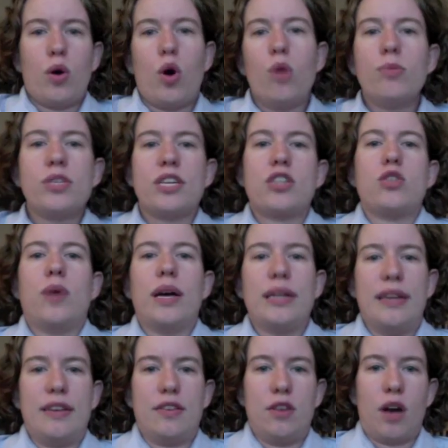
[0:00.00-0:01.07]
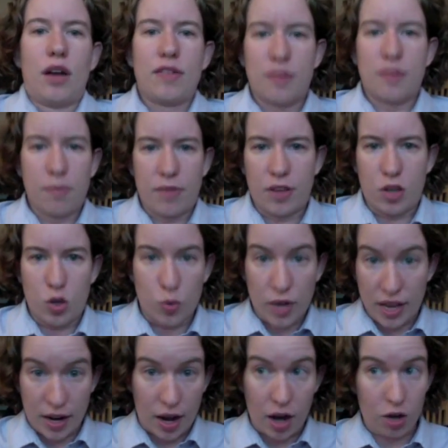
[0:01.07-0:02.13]
homosexuality is not something
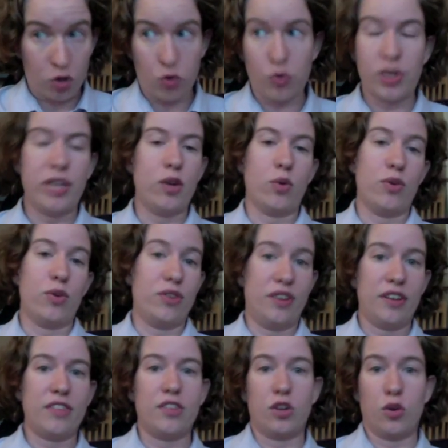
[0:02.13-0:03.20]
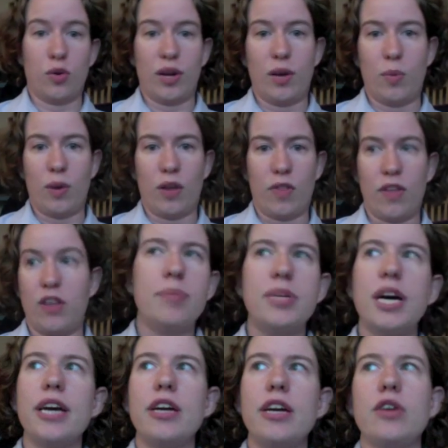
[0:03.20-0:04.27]
you can agree or disagree with.
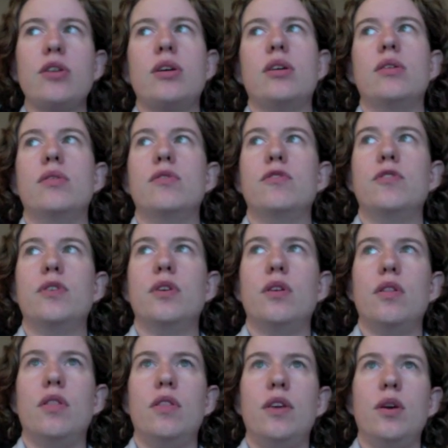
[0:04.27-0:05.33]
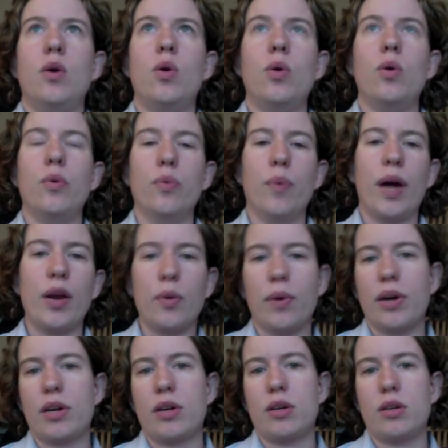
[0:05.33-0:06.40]
I'm tired of the whole
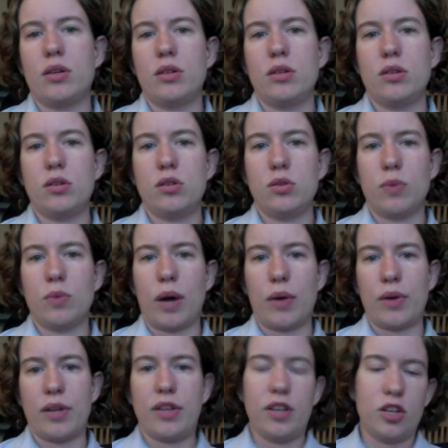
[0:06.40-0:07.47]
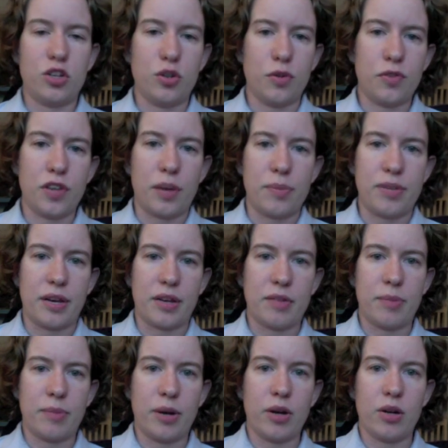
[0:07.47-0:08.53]
rhetoric surrounding the issue of
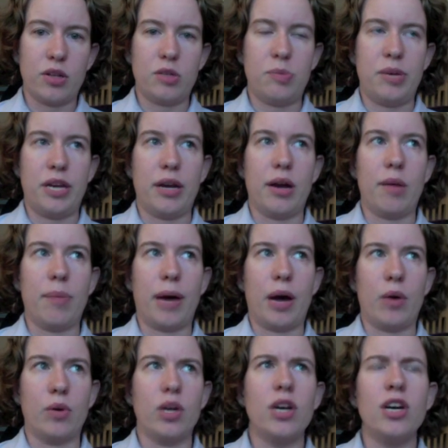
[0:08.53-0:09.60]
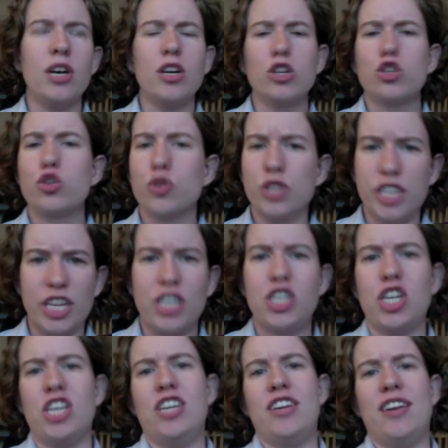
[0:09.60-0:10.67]
same-sex marriage being about
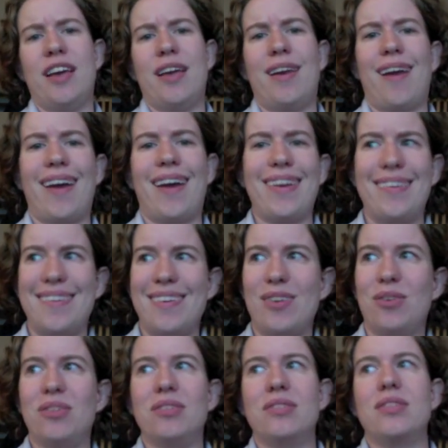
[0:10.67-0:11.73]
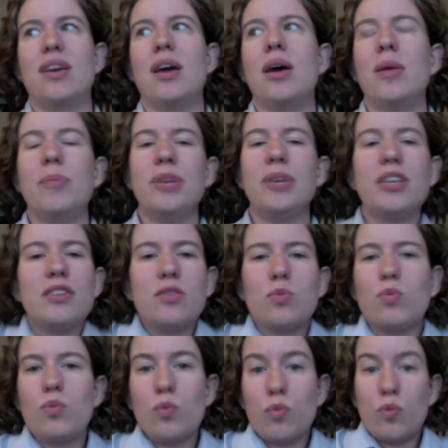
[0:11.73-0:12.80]
tradition and ideals, because